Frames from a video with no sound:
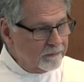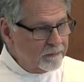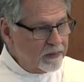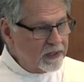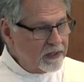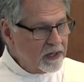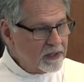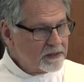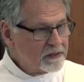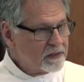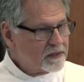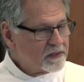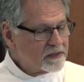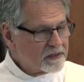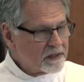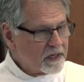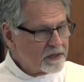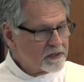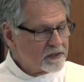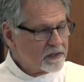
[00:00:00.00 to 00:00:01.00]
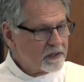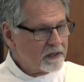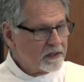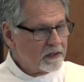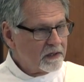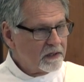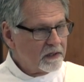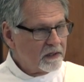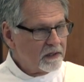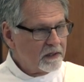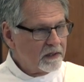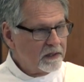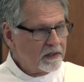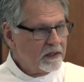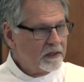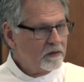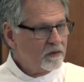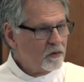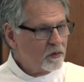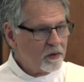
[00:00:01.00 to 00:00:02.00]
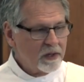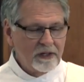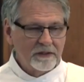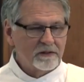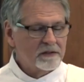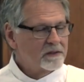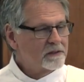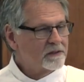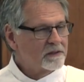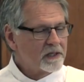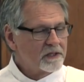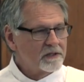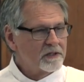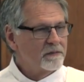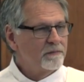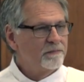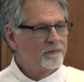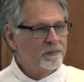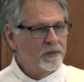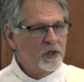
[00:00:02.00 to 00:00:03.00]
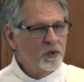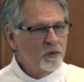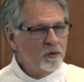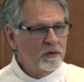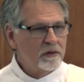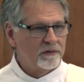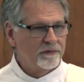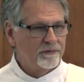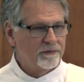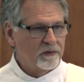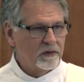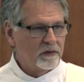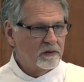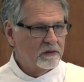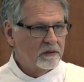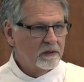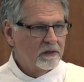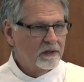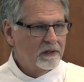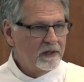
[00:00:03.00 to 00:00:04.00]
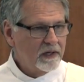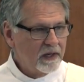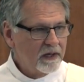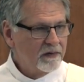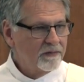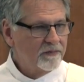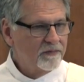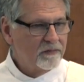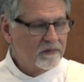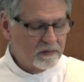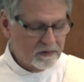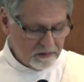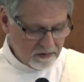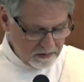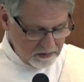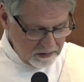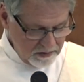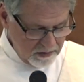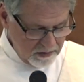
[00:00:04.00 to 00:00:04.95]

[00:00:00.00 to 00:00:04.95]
because it's such an it's such a beautiful gift